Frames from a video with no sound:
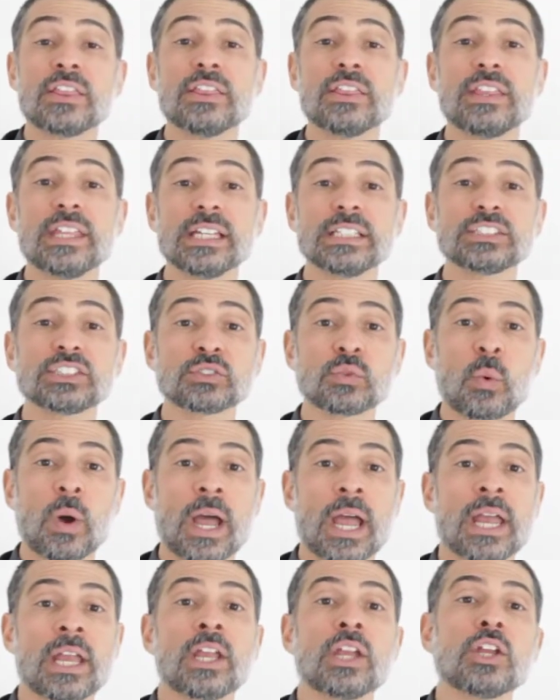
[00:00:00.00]
This
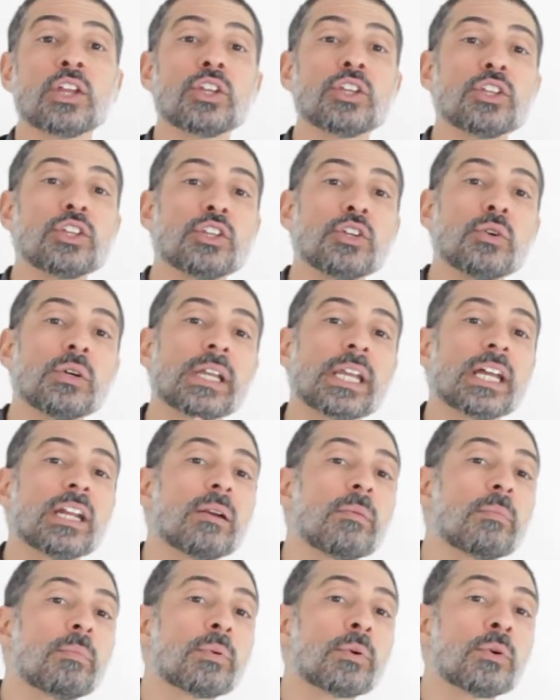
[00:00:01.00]
way, you can
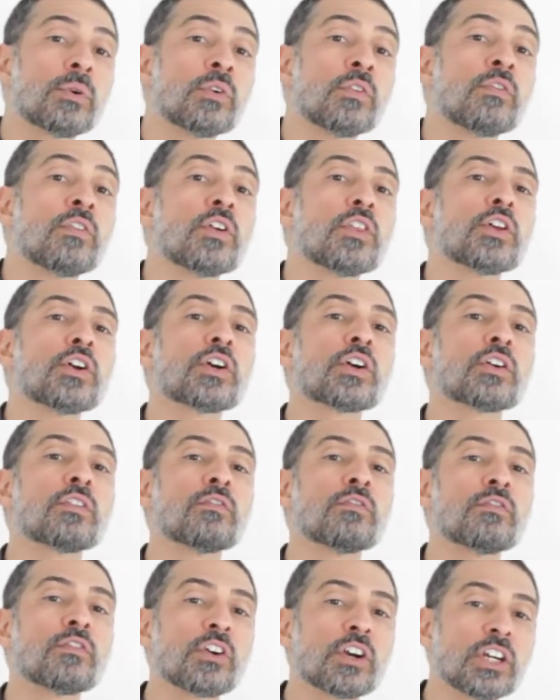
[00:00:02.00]
improve the
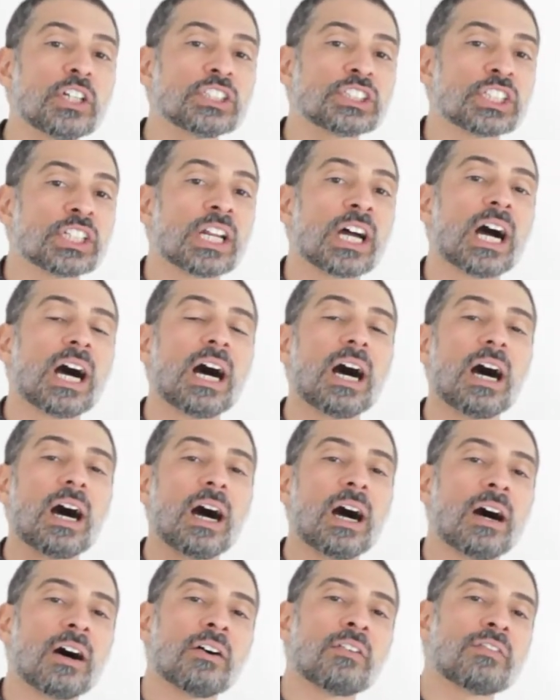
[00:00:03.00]
conversion
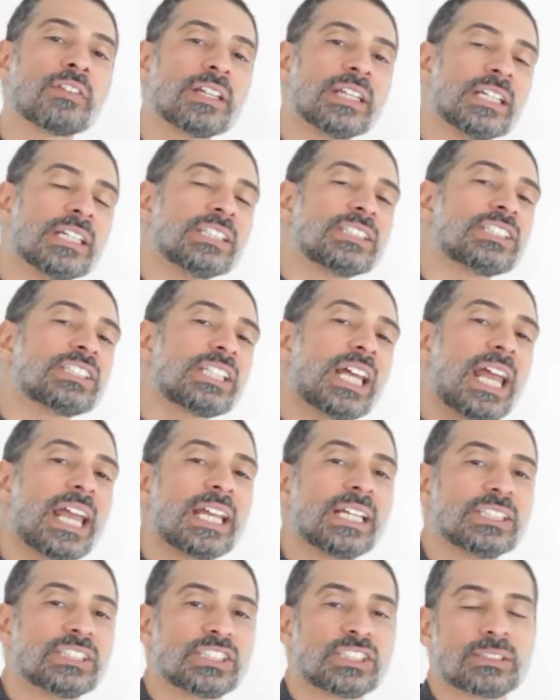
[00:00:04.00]
of each
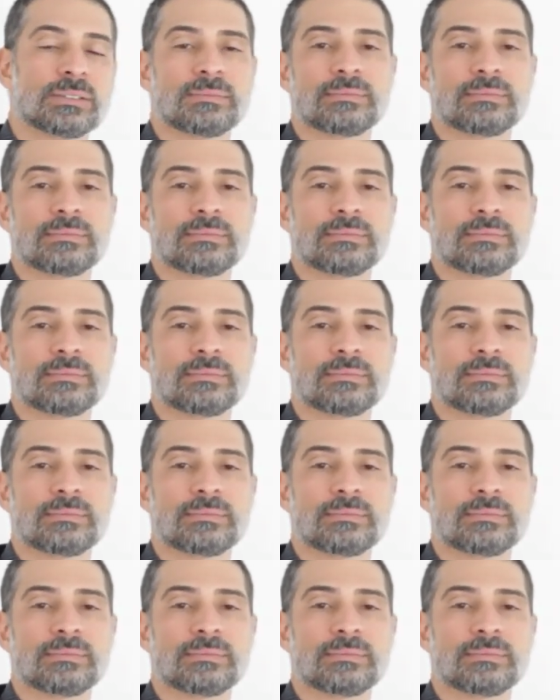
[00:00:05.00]
stage.